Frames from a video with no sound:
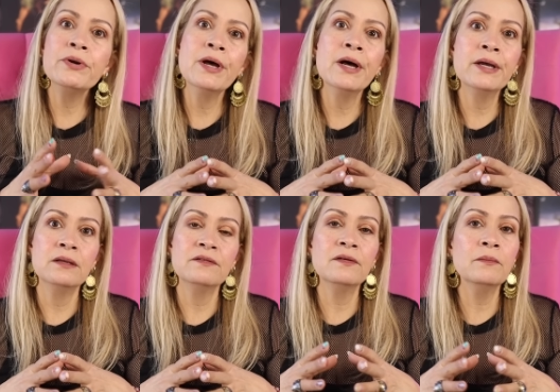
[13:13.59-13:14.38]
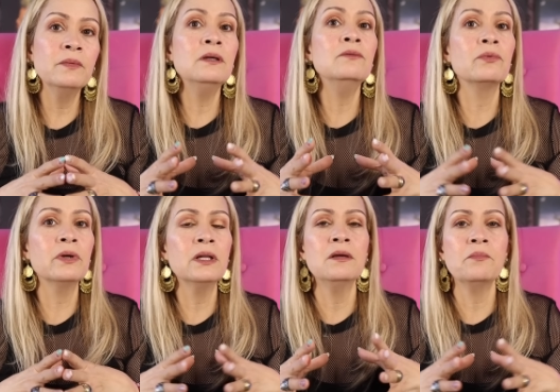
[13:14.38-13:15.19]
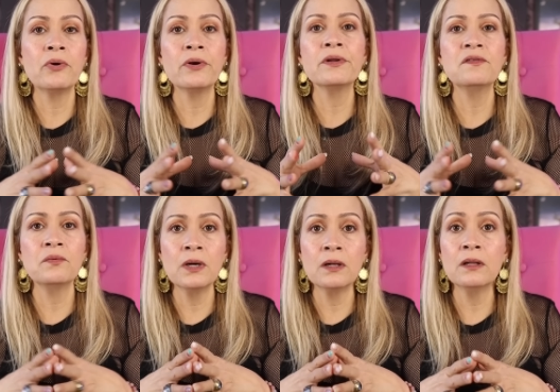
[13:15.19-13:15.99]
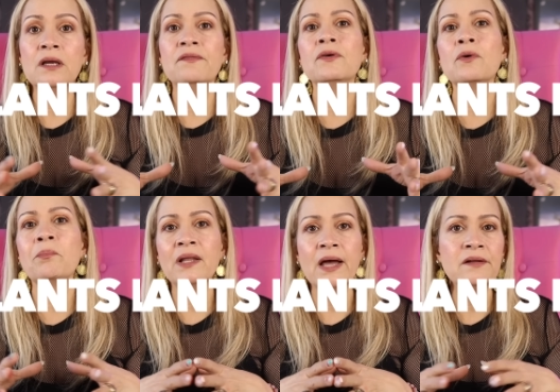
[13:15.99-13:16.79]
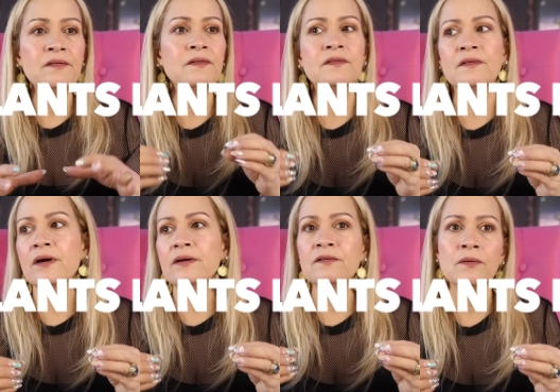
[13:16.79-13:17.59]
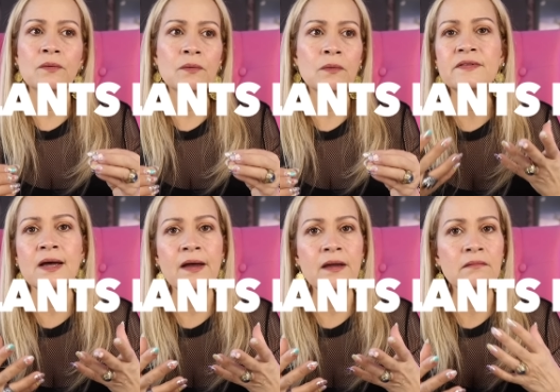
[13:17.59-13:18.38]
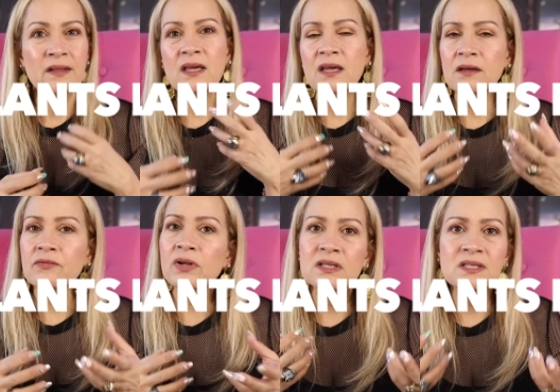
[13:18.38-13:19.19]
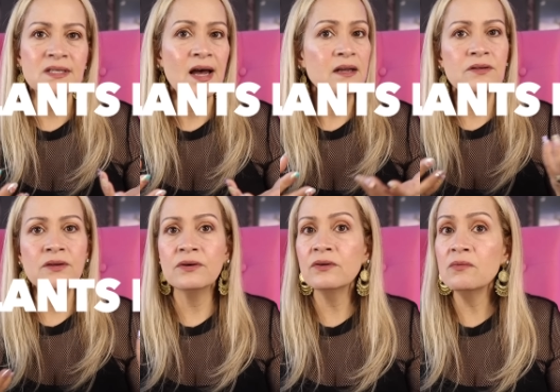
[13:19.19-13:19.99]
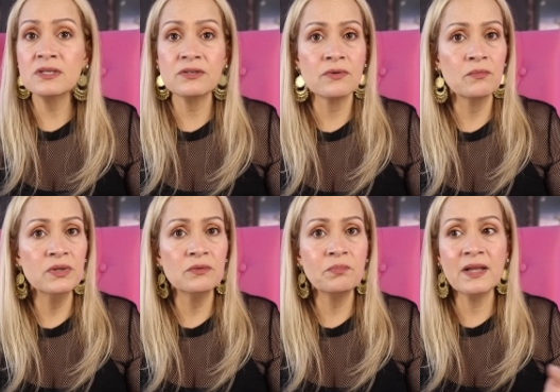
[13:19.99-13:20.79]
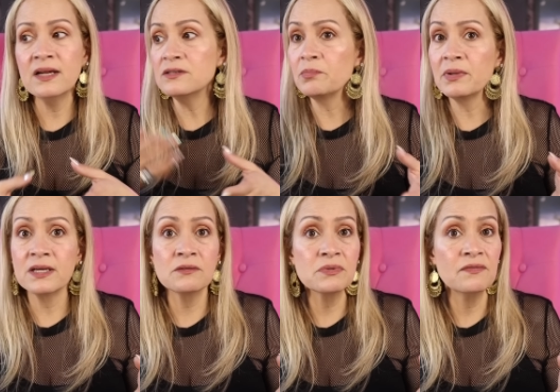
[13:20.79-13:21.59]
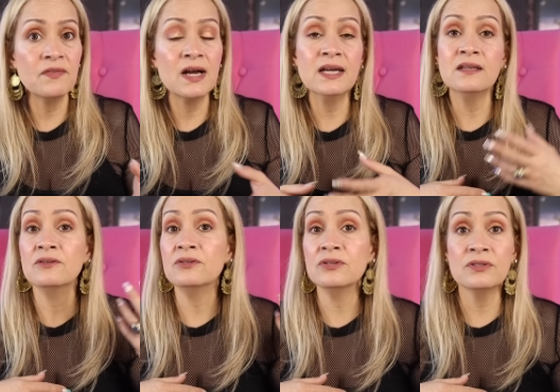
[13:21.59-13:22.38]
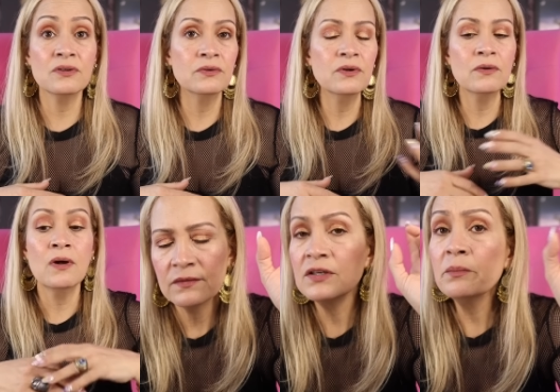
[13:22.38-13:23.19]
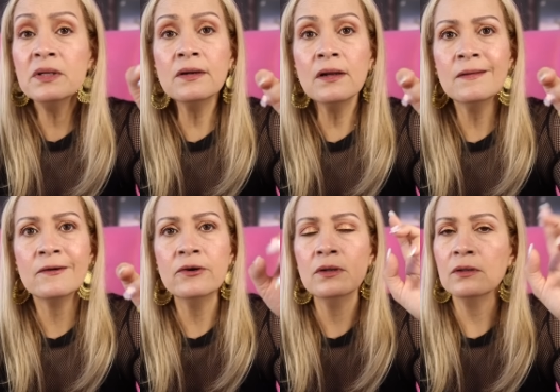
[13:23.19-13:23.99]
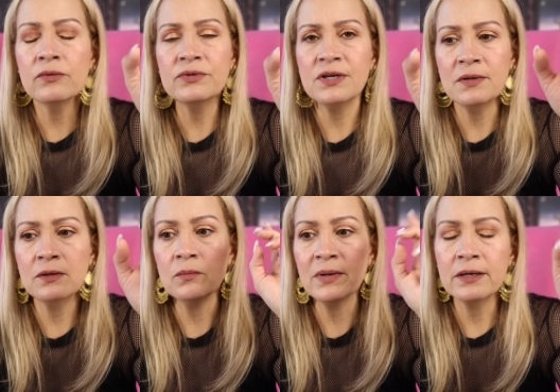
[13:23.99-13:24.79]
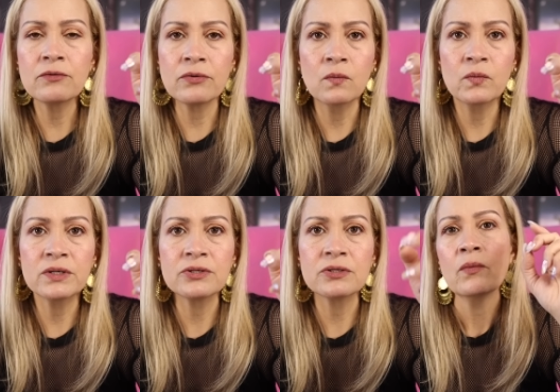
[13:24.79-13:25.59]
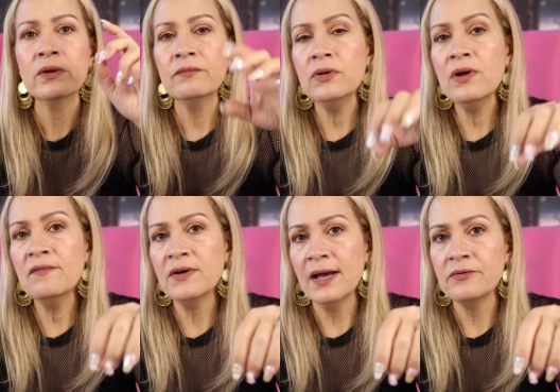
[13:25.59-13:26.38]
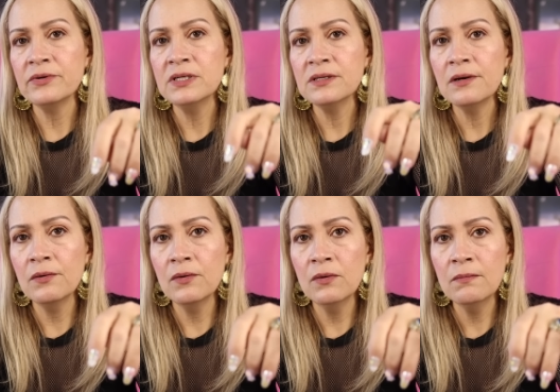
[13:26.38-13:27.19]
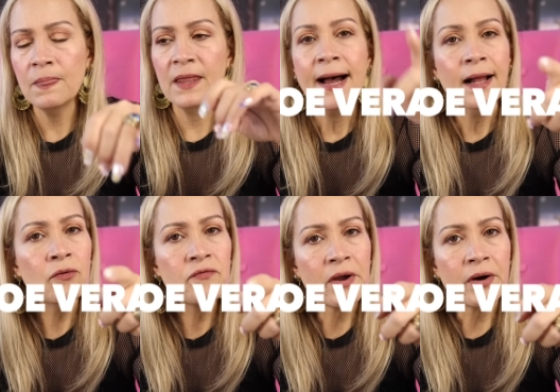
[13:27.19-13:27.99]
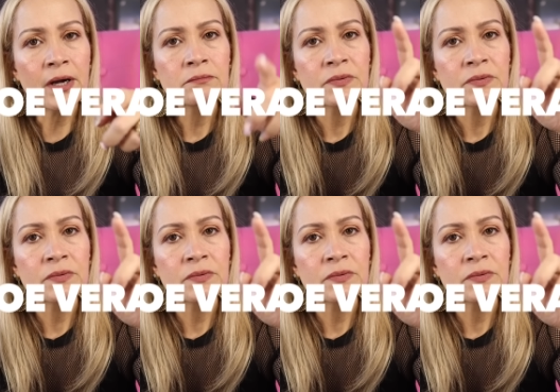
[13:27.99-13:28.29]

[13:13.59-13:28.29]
nine, something really important as well. If your plants start to die and they get really sad and you don't know what's wrong with your plants. Your plants was fine and you just don't know. Something that I learned a long time ago by a crone witch. Whenever you have gatherings at home, aloe vera